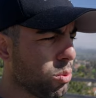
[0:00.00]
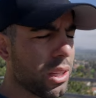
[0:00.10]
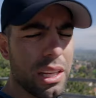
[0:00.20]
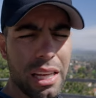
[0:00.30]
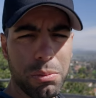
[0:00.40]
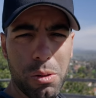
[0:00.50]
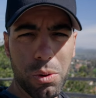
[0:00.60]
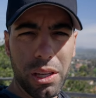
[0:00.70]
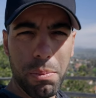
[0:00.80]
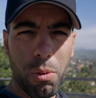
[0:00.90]
really has been
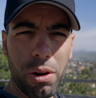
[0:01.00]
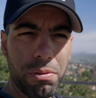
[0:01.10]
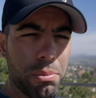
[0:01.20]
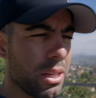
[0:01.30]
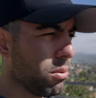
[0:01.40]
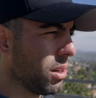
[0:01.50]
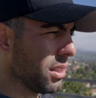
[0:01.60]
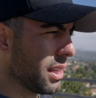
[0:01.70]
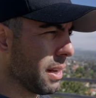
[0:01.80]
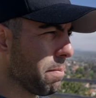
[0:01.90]
really important for me, where
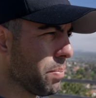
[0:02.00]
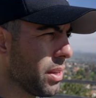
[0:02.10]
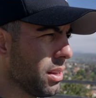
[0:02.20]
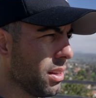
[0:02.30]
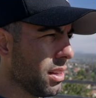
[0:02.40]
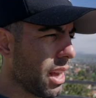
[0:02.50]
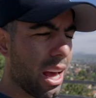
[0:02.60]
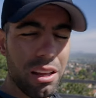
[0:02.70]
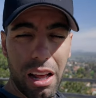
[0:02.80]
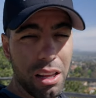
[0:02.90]
it's like,
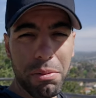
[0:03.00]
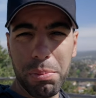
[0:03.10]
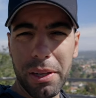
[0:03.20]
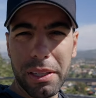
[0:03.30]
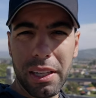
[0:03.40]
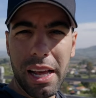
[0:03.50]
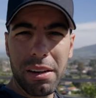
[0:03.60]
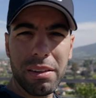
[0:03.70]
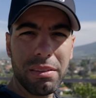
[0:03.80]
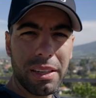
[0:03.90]
I'll even put in the
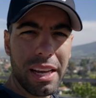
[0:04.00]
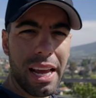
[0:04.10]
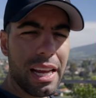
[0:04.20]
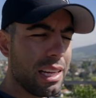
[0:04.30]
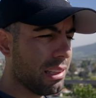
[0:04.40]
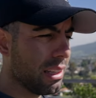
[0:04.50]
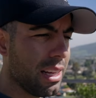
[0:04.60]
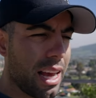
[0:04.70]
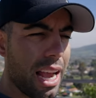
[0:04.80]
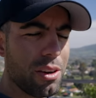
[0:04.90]
letter, hey,
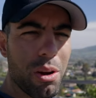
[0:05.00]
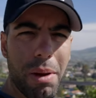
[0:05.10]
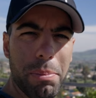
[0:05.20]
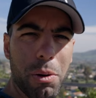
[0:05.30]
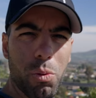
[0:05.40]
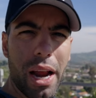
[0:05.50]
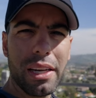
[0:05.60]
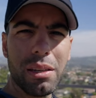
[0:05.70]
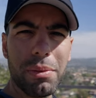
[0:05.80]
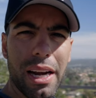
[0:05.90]
I know it might be
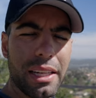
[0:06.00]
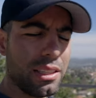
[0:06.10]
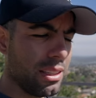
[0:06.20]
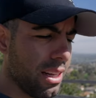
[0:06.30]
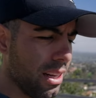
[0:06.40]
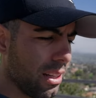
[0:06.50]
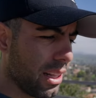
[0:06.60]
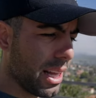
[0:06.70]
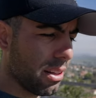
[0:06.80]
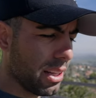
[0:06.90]
random that I just
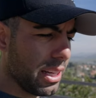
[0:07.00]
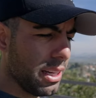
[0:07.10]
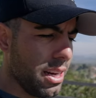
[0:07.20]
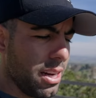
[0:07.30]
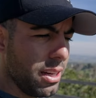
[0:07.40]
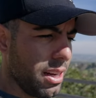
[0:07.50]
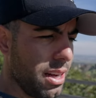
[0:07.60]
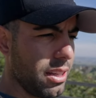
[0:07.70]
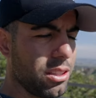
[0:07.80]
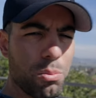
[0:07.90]
literally
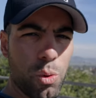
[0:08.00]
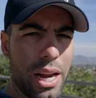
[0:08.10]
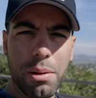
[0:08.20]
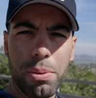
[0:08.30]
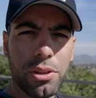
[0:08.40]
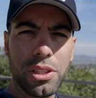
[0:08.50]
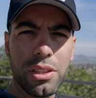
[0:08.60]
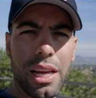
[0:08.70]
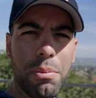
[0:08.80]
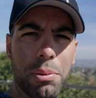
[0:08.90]
some random
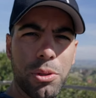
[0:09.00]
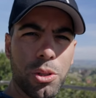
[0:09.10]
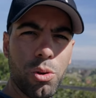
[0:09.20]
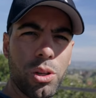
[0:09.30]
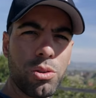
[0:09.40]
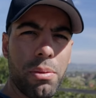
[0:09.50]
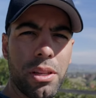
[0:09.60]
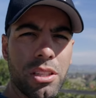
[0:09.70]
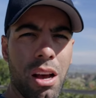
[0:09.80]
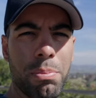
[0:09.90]
person came up to your door and dropped
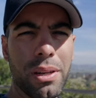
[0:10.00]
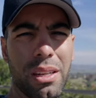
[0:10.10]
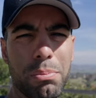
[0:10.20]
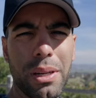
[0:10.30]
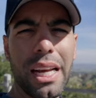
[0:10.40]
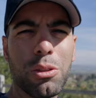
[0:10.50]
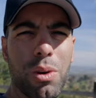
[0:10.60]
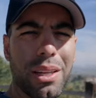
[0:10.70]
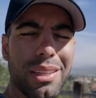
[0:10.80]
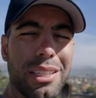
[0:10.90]
this off, but guess
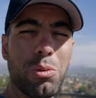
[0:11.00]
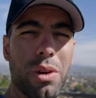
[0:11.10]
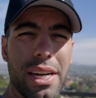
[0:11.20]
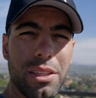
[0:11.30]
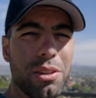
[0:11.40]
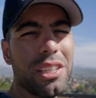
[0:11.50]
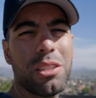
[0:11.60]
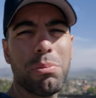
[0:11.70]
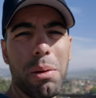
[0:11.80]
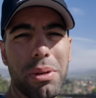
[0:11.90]
what? This is what I do. This
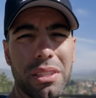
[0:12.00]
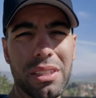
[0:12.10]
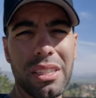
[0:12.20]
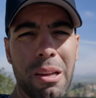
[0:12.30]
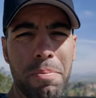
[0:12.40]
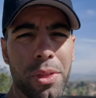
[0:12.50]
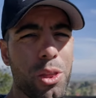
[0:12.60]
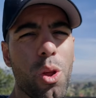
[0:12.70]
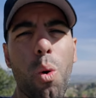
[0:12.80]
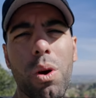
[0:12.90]
is my business.
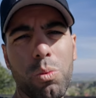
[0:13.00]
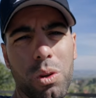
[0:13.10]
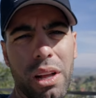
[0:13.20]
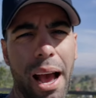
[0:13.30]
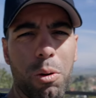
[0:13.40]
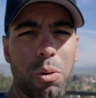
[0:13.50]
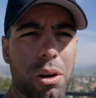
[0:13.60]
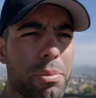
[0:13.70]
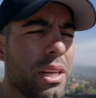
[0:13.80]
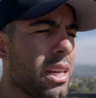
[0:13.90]
No one will
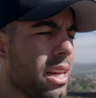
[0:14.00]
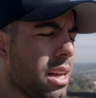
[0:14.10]
outwork me.